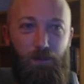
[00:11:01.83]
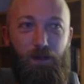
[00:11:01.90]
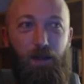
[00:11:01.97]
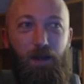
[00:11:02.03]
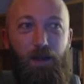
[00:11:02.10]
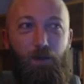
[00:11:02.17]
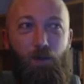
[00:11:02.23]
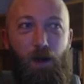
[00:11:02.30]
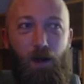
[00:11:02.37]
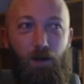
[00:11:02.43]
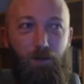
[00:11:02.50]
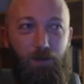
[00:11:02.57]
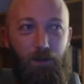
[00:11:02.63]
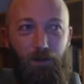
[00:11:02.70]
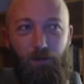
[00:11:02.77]
uh,
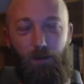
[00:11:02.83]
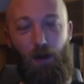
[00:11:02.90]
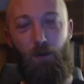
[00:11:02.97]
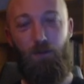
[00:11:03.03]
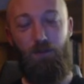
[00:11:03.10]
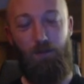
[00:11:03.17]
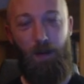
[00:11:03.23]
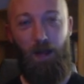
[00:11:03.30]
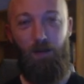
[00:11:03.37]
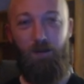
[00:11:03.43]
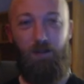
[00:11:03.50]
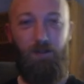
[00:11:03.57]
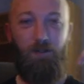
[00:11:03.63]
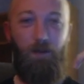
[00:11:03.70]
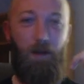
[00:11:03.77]
while you know Odin's
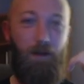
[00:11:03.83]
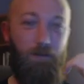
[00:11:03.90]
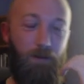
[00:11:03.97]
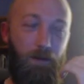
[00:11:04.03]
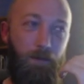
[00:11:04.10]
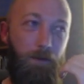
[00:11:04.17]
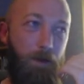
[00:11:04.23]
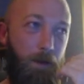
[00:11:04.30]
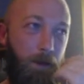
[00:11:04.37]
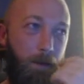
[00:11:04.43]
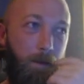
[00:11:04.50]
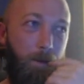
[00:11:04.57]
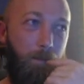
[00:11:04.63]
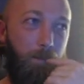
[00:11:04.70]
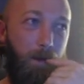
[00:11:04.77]
paladins are after them.
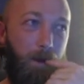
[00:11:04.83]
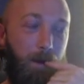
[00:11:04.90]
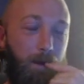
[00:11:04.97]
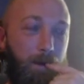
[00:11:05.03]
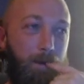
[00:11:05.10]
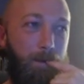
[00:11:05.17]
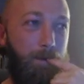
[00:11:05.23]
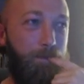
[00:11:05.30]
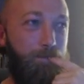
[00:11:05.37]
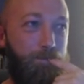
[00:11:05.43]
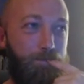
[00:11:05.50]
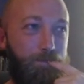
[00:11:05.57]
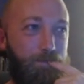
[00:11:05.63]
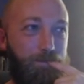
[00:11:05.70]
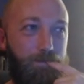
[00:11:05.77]
But um,
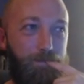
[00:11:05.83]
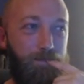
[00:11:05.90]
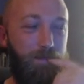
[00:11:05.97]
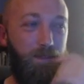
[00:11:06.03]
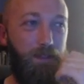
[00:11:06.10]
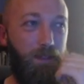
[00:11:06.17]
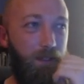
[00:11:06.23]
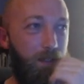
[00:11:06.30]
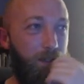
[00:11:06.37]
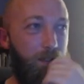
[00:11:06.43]
I don't